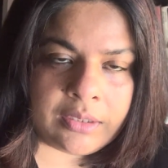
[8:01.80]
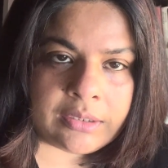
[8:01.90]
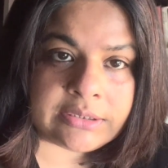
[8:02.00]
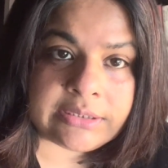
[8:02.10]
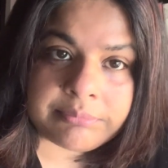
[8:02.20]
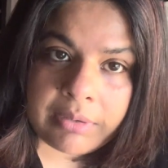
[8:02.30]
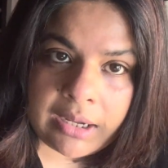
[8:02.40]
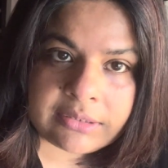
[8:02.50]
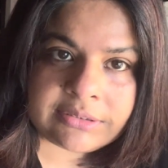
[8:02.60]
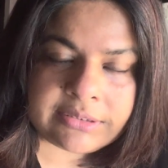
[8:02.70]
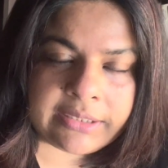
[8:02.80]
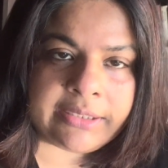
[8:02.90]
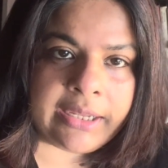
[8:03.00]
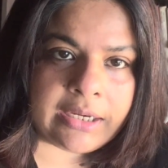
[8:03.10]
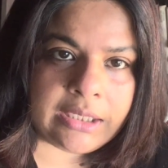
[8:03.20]
Demand that
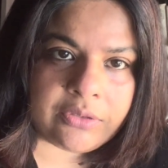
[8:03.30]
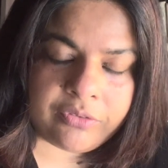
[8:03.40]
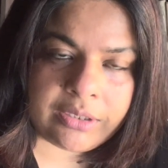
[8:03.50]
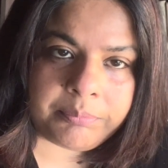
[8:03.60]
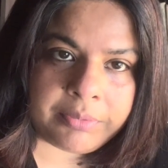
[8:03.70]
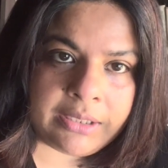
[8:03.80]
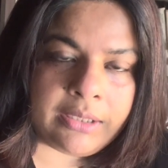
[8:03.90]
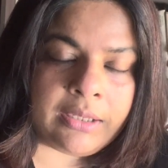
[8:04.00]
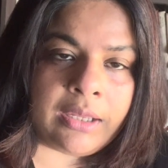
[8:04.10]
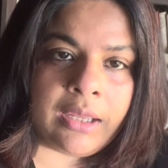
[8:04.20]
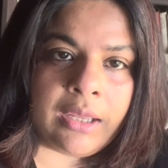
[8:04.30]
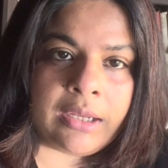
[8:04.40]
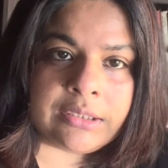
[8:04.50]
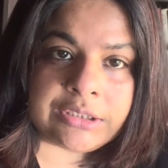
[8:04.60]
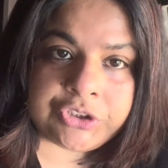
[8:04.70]
caregiving be
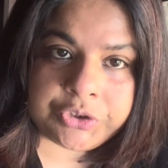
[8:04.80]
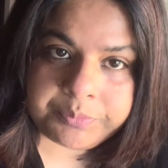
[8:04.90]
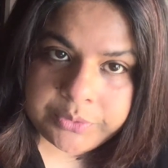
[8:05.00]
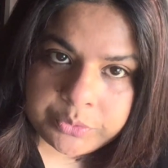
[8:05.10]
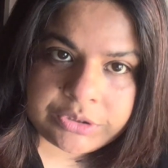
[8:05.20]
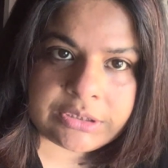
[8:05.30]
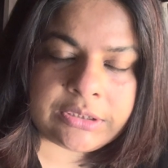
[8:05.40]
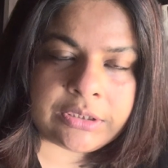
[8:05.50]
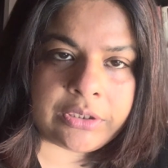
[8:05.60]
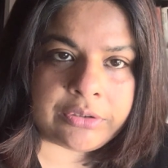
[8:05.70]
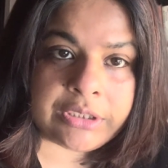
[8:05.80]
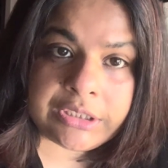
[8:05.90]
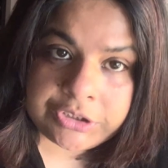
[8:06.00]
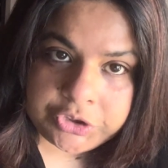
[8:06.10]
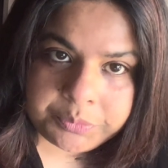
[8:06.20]

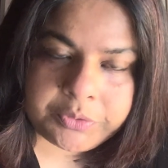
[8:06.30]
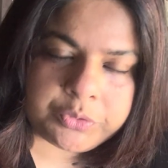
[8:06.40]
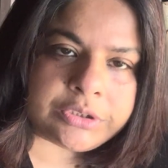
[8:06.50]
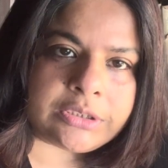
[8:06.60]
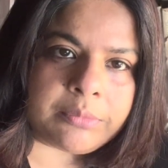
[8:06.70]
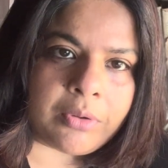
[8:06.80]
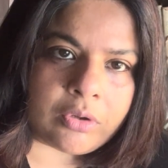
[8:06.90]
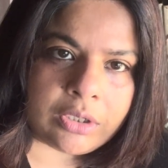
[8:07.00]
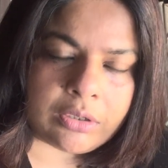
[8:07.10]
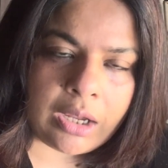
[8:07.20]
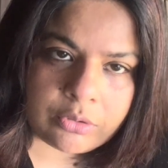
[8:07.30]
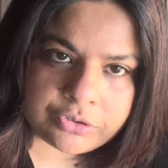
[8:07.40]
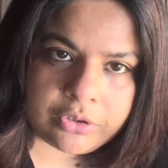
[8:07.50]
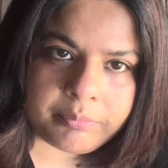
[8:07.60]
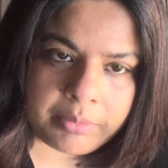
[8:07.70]
redistributed among your
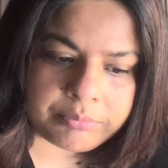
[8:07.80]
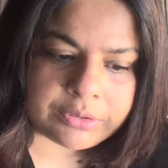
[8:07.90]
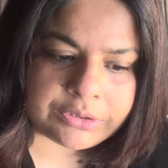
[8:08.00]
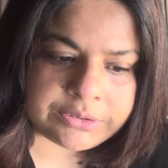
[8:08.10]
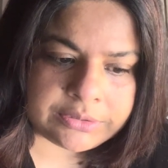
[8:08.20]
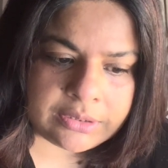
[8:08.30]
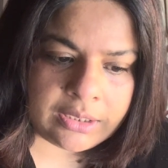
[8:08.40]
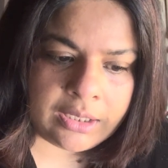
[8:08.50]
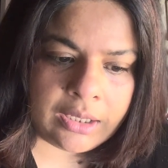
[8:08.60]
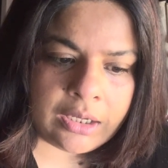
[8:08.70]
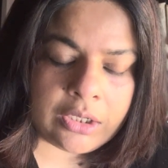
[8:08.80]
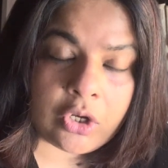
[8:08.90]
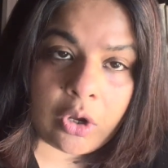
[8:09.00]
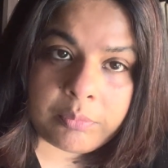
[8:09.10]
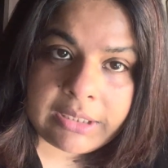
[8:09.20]
household members.
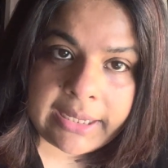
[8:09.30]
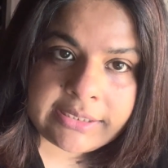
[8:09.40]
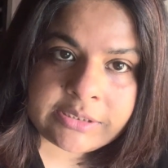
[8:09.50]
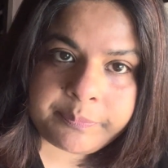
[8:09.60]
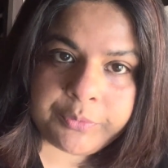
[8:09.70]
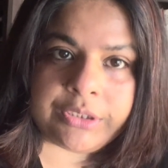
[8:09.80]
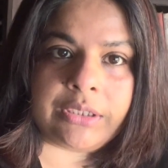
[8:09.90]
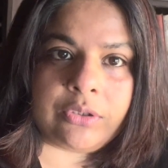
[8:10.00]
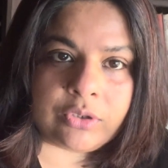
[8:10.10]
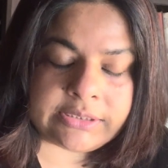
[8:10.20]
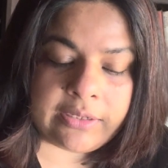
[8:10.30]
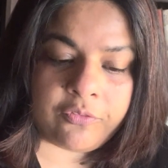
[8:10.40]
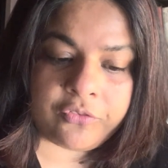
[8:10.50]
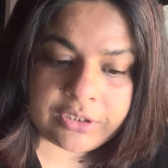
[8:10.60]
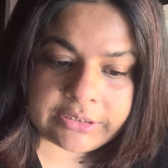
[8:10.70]
Normalize putting yourself
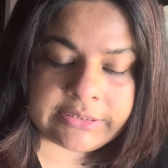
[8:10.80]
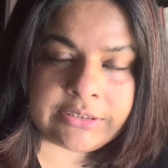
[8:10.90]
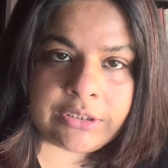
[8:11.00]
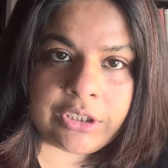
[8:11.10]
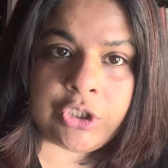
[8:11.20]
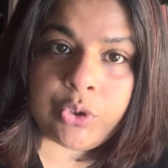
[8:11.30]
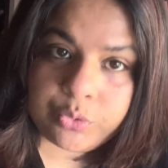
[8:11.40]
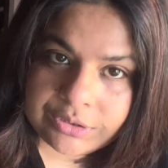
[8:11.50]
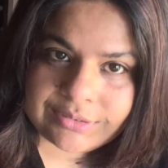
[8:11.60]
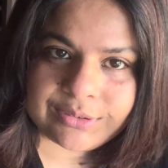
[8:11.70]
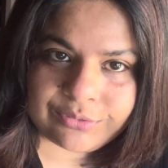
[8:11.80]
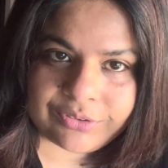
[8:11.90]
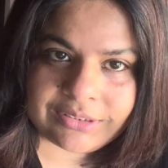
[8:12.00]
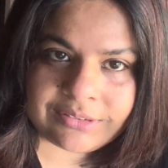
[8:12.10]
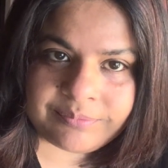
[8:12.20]
first. You deserve
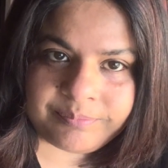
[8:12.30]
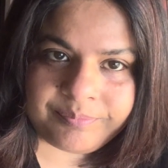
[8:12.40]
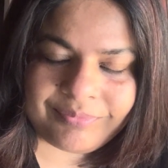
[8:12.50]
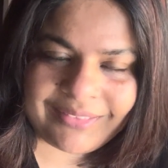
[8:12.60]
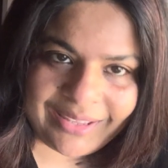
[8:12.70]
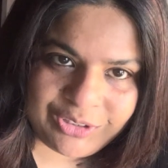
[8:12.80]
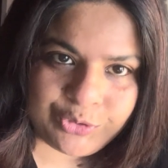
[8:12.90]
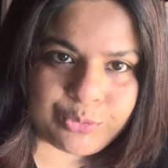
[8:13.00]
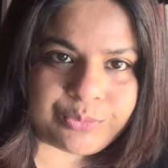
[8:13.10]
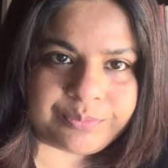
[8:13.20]
it. Thank you.